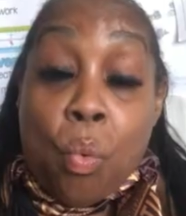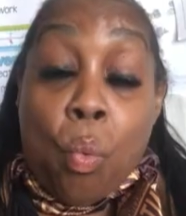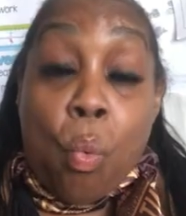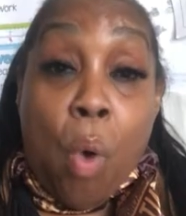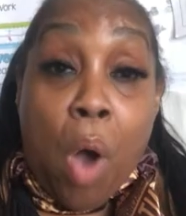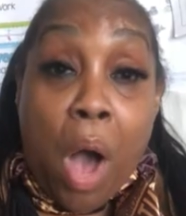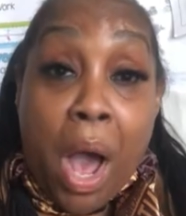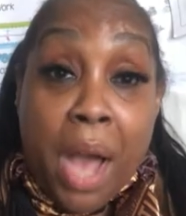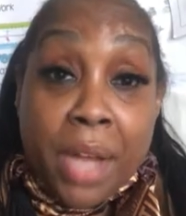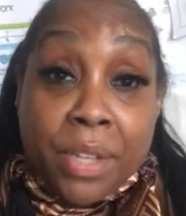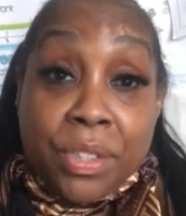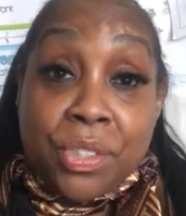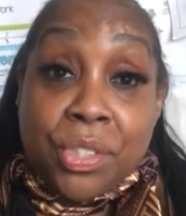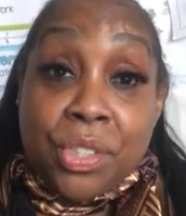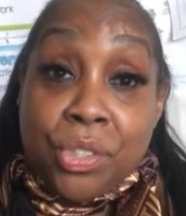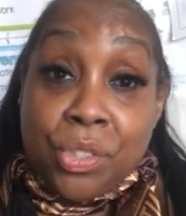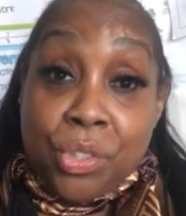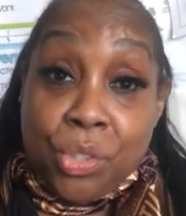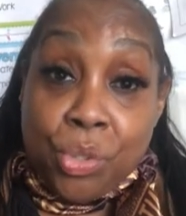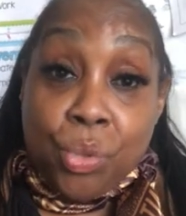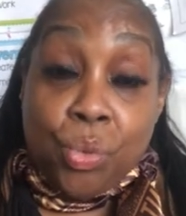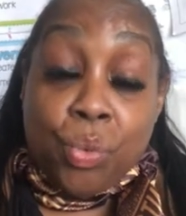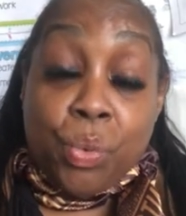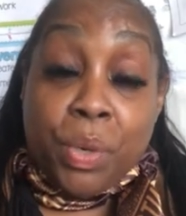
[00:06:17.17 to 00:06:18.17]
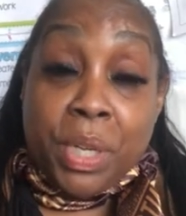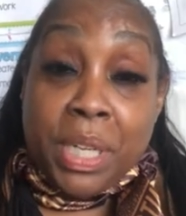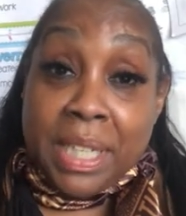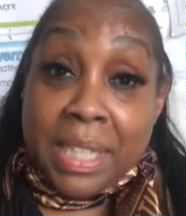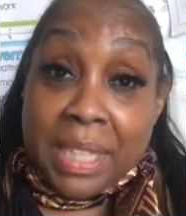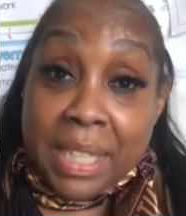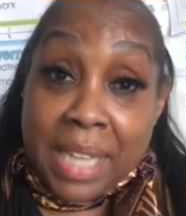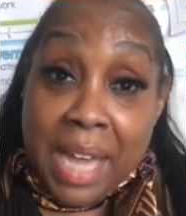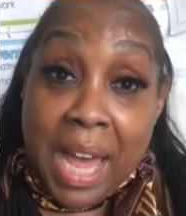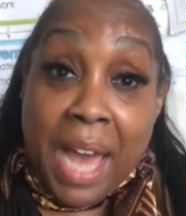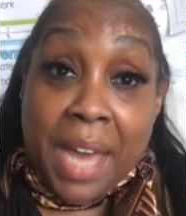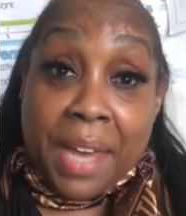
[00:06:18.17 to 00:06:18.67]
want to do
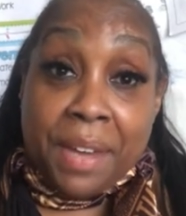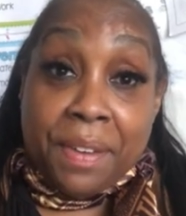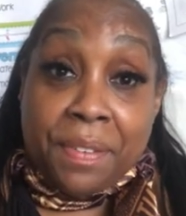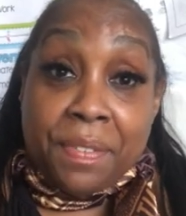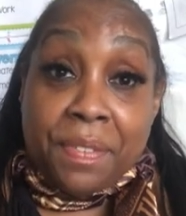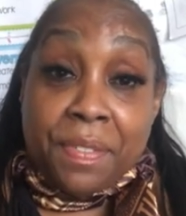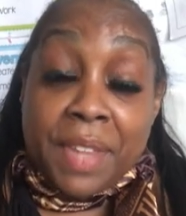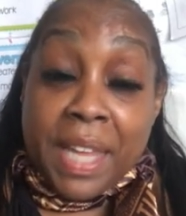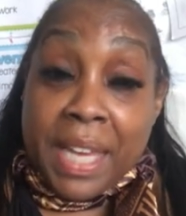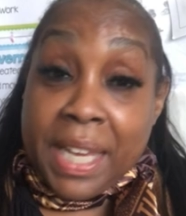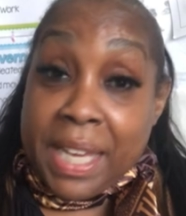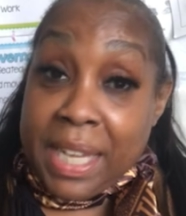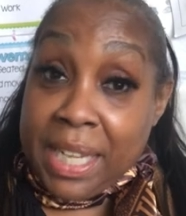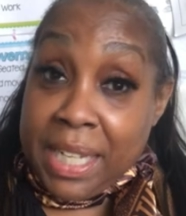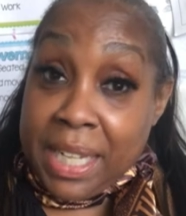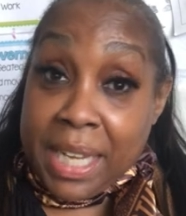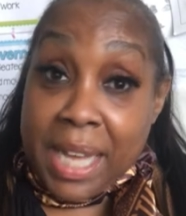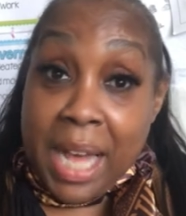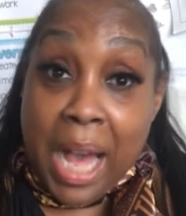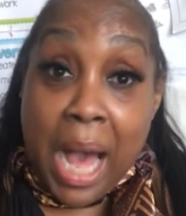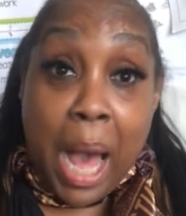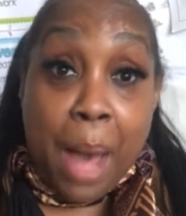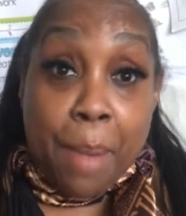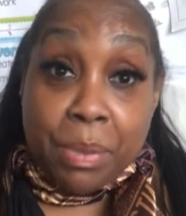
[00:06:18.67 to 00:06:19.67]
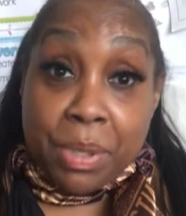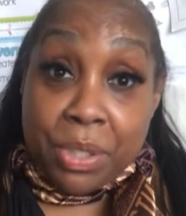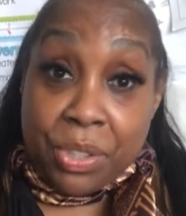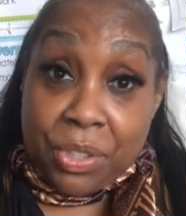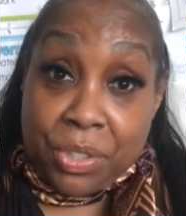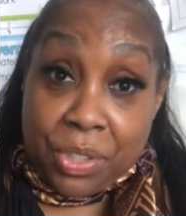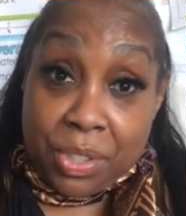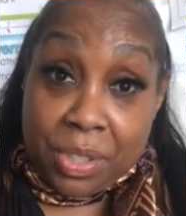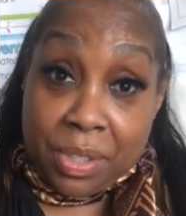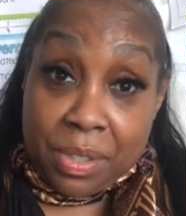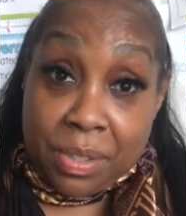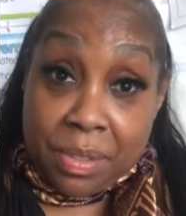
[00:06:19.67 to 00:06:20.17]
in life, they can
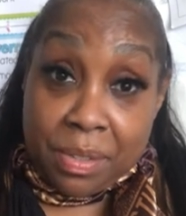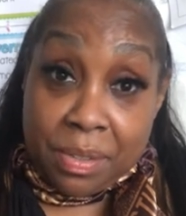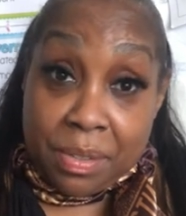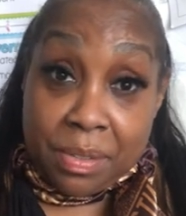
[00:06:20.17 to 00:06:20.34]
accomplish it.